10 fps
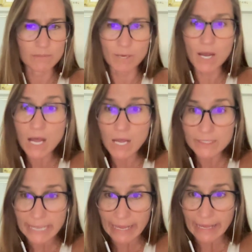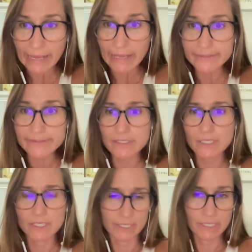in podcasts,
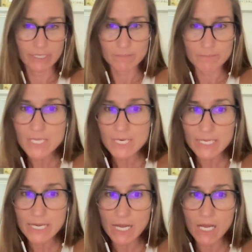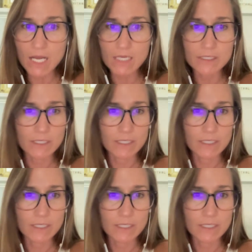in media,